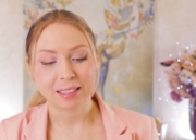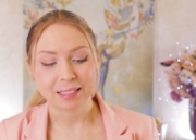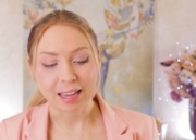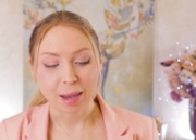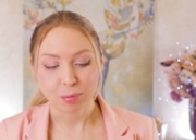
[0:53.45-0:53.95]

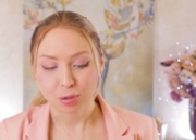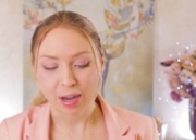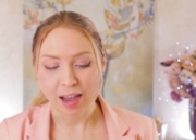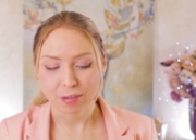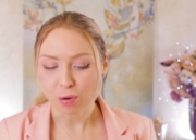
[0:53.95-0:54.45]
this app to
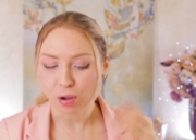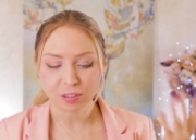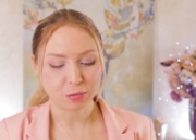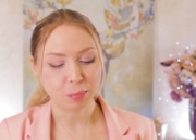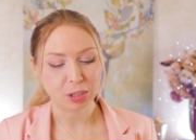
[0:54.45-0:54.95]
have
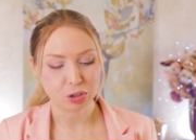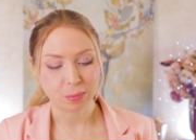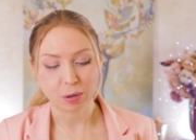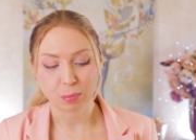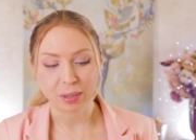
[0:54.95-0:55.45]
all
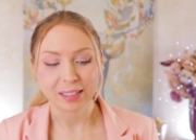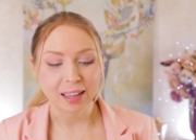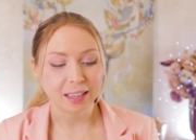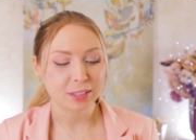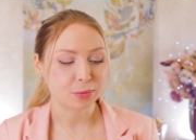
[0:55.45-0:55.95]
information about my
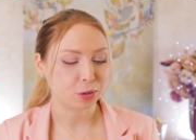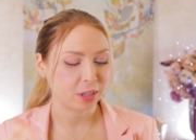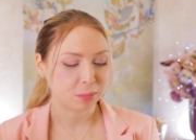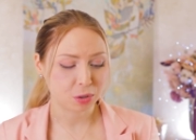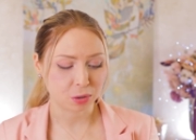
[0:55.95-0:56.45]
clients for
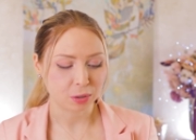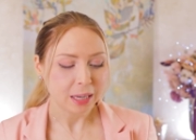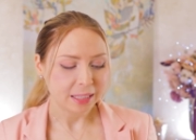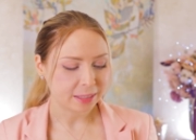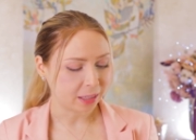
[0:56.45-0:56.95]
them to
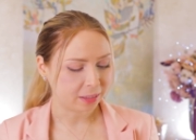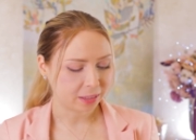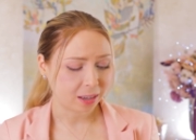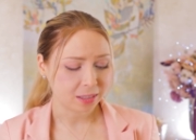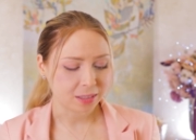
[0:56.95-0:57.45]
sign
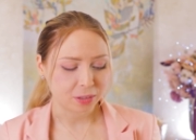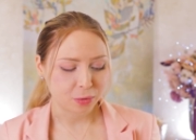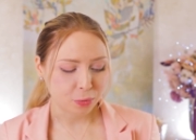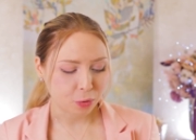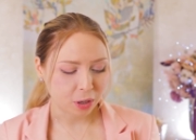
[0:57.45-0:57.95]
the
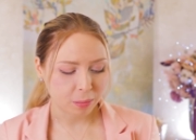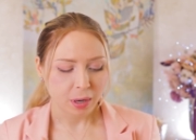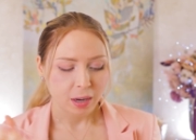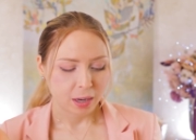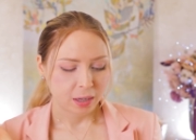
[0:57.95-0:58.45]
consent form,
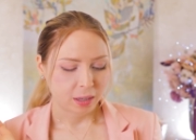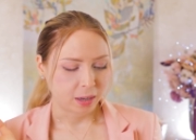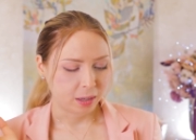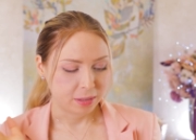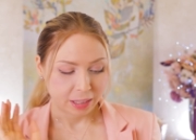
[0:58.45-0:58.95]

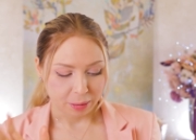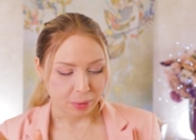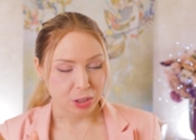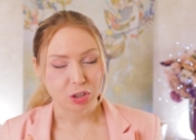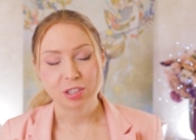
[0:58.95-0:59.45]
uh,
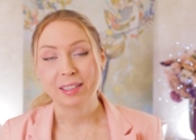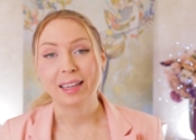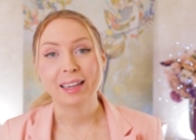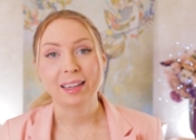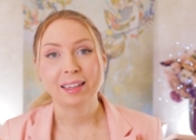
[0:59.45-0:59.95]
take pictures,
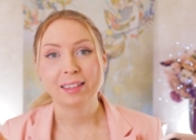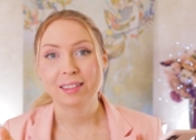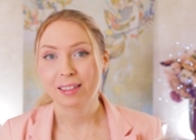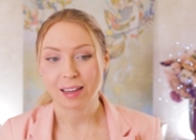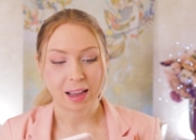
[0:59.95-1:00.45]

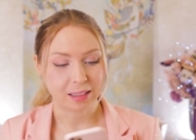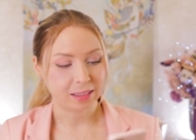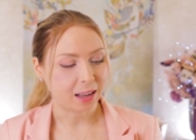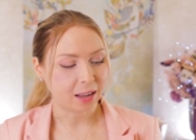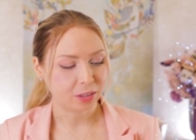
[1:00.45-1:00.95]
and a
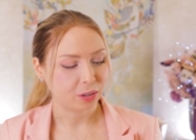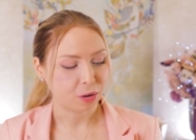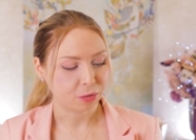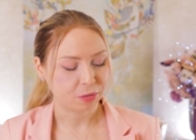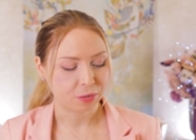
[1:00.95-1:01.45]
lot
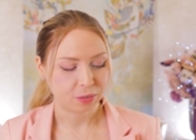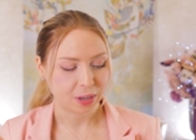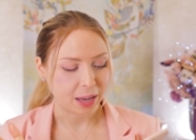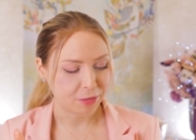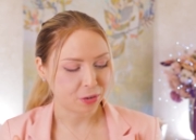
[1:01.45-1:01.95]
of
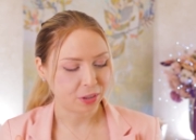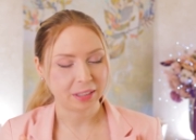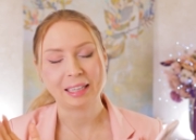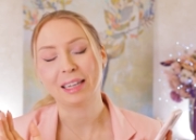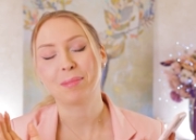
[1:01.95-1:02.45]

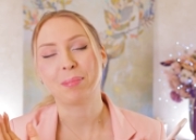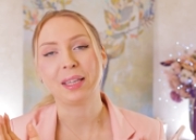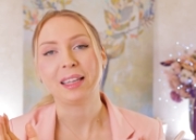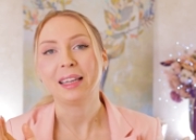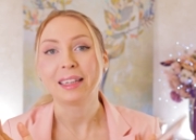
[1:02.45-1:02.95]
everything can
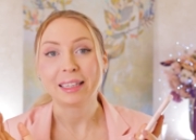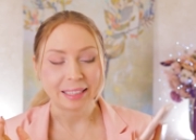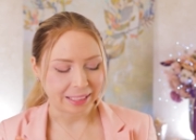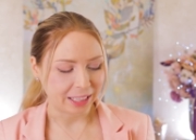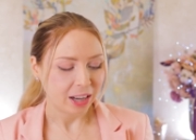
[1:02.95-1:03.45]
be in
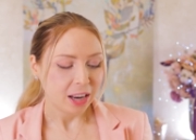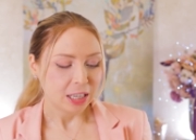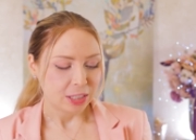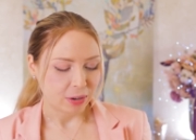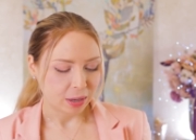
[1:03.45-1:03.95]
here.
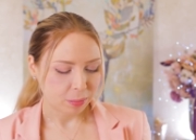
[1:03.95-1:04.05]
So